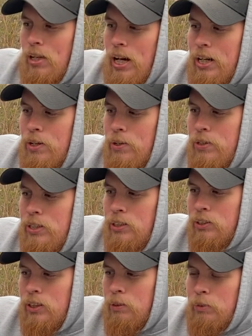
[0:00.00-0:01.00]
know
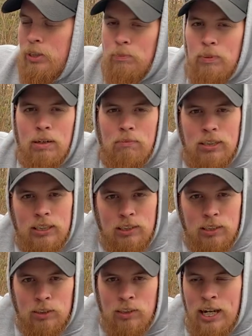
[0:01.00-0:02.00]
there's some that are probably a
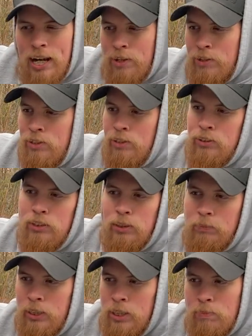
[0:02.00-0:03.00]
little louder and
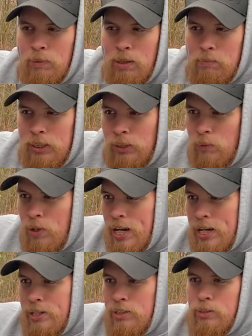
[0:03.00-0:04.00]
some that are probably
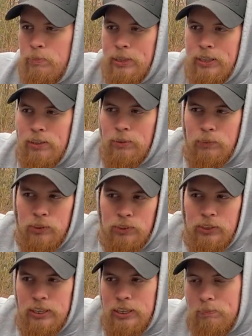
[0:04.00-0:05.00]
quieter depending on what
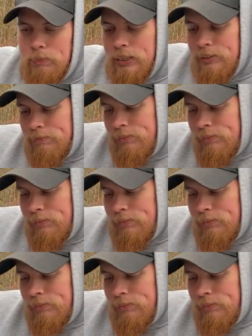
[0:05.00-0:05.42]
you get, but